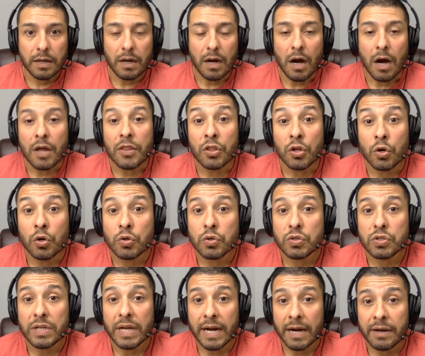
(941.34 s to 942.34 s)
On
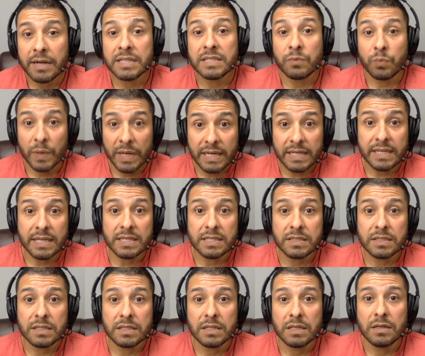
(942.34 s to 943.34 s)
those areas of
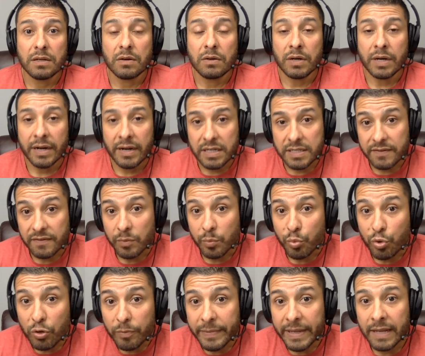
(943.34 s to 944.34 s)
weakness or areas of
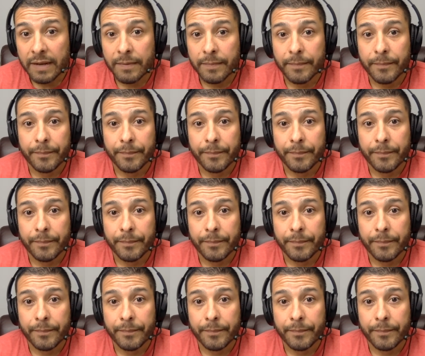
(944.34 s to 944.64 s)
improvement,